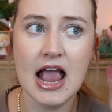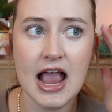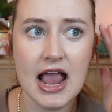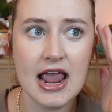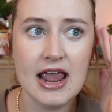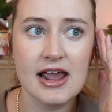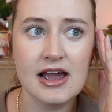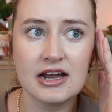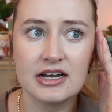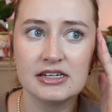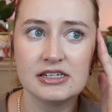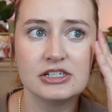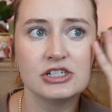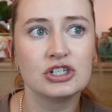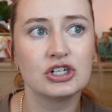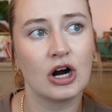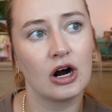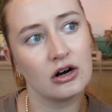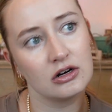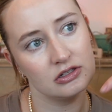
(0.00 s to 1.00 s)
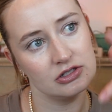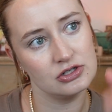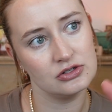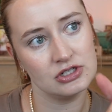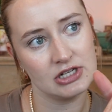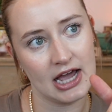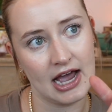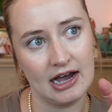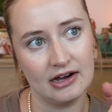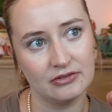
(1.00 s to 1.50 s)
And Charles
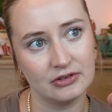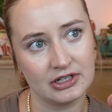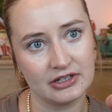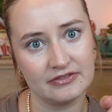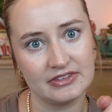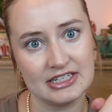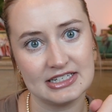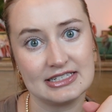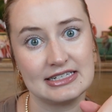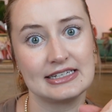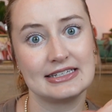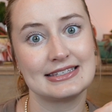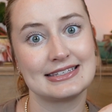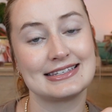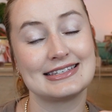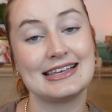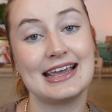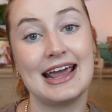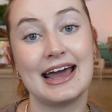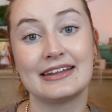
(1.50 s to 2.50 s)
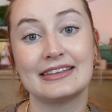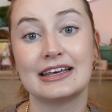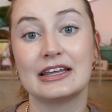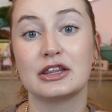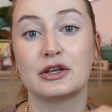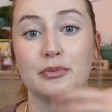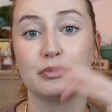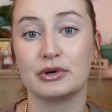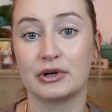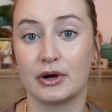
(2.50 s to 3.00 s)
used to have one of these discs. He had like
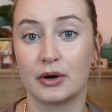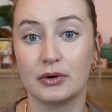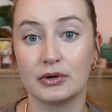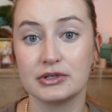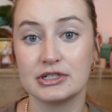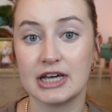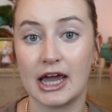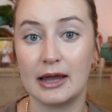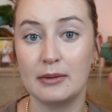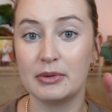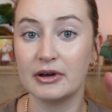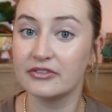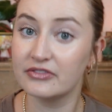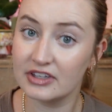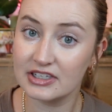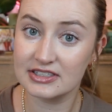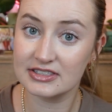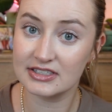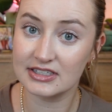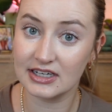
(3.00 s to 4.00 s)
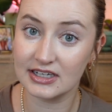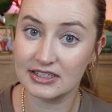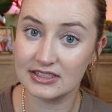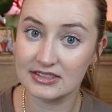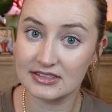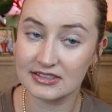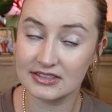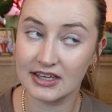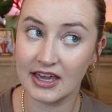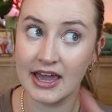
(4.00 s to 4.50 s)
the prototype of this
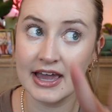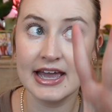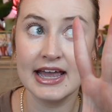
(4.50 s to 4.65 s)
disc